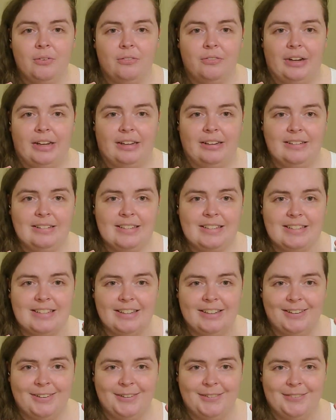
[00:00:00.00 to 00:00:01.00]

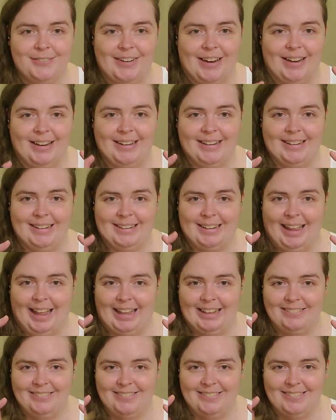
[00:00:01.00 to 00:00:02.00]
rings, right and
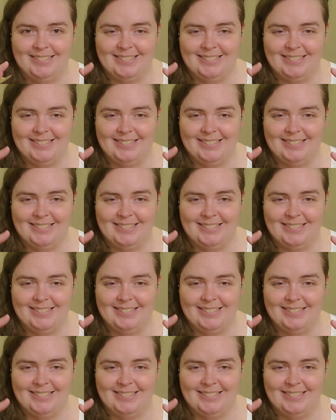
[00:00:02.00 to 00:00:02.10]
left.